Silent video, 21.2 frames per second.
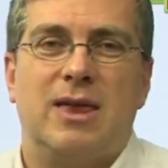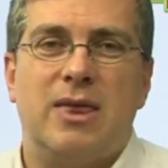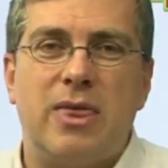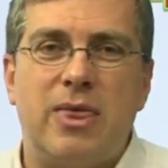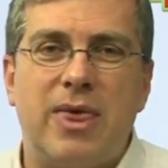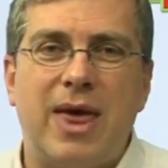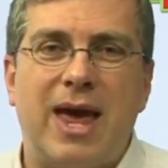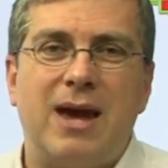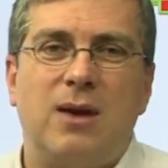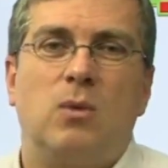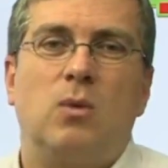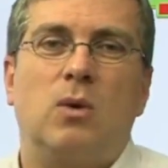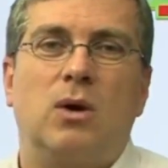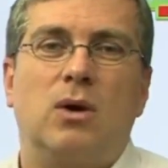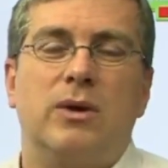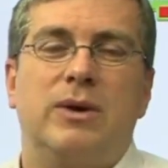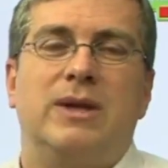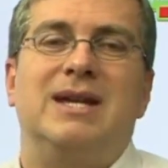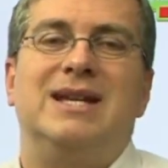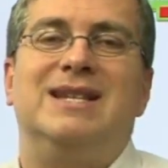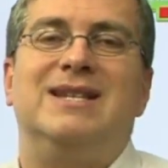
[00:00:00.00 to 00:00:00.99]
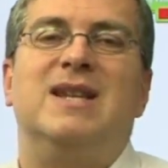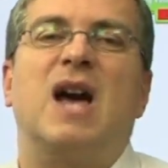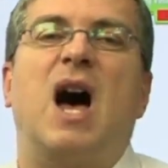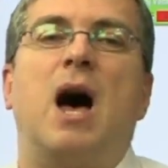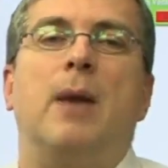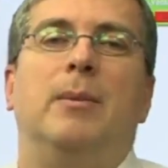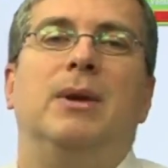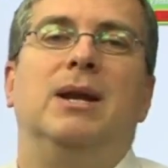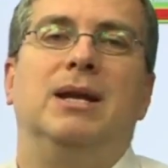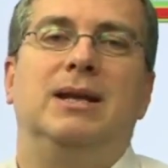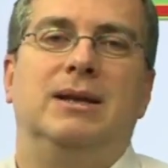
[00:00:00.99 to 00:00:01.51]
They were the
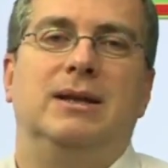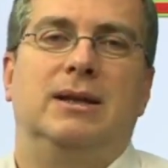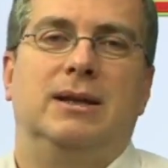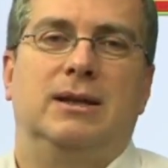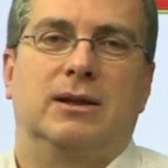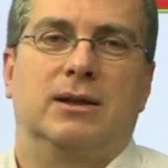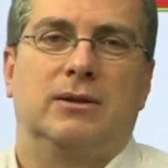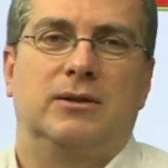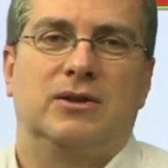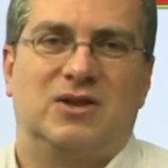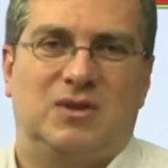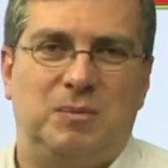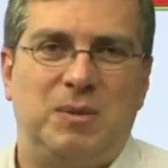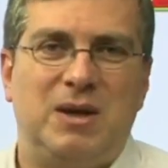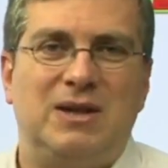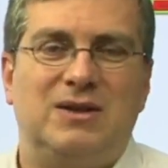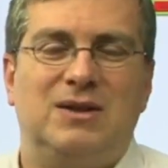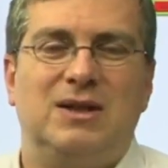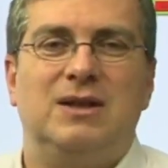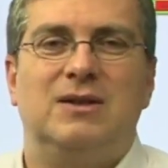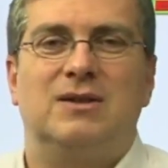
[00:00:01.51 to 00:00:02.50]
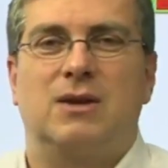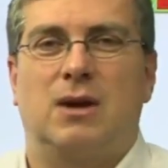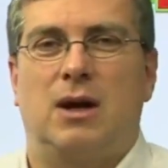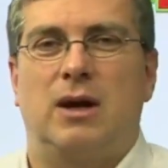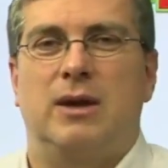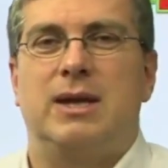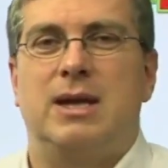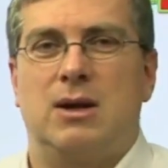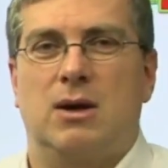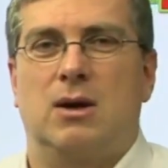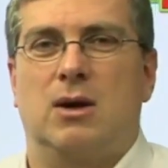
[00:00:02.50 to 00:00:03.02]
dominant species
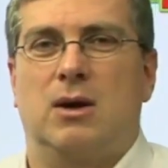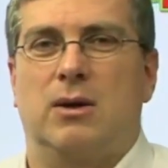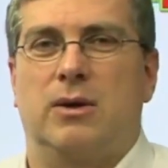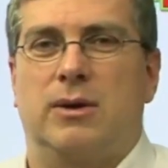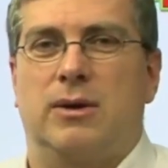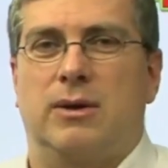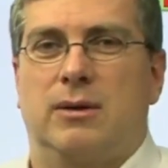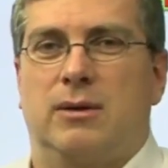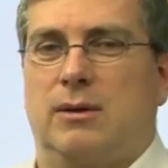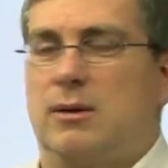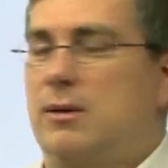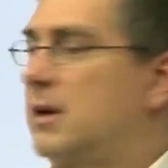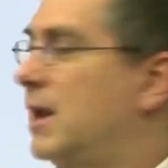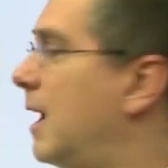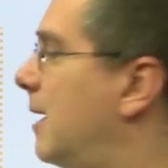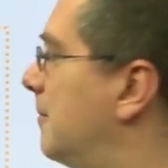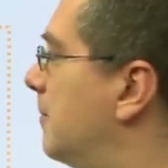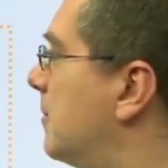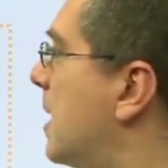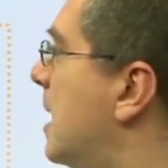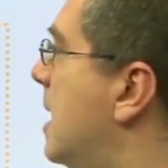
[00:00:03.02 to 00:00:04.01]
on the earth. Okay?